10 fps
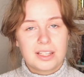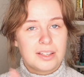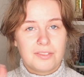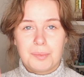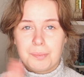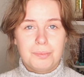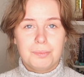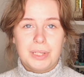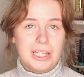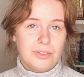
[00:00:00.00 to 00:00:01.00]
give a
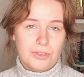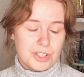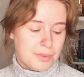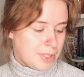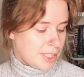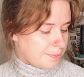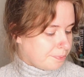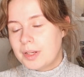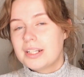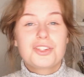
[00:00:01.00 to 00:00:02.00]
bid or something.
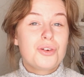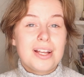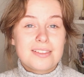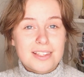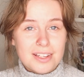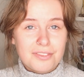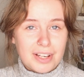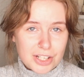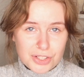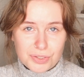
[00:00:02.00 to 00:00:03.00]
I'm gonna try and see if I
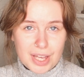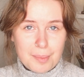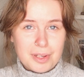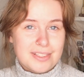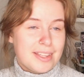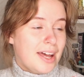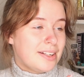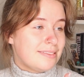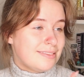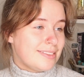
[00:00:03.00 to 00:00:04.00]
can do that, because
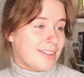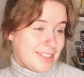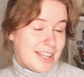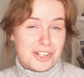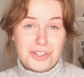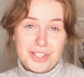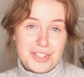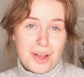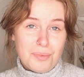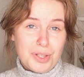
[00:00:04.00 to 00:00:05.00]
that does actually
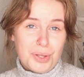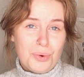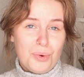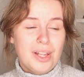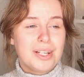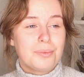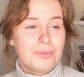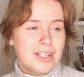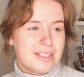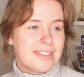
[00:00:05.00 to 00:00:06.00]
sound really cool,
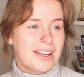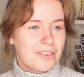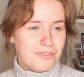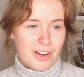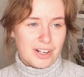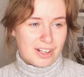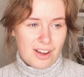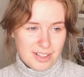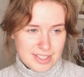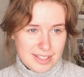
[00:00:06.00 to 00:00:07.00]
and it's like a fun
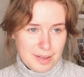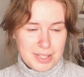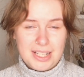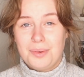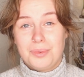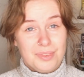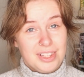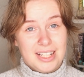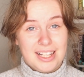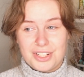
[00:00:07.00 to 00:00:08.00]
concept, and I would
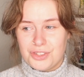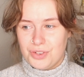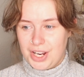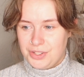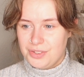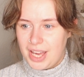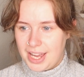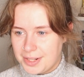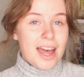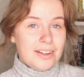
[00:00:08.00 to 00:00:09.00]
really like to try and do
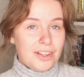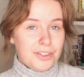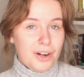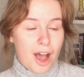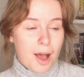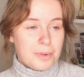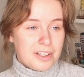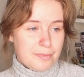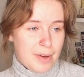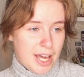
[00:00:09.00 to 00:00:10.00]
that. Another hobby
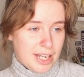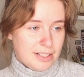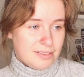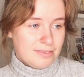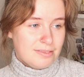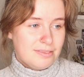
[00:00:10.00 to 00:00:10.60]
of mine,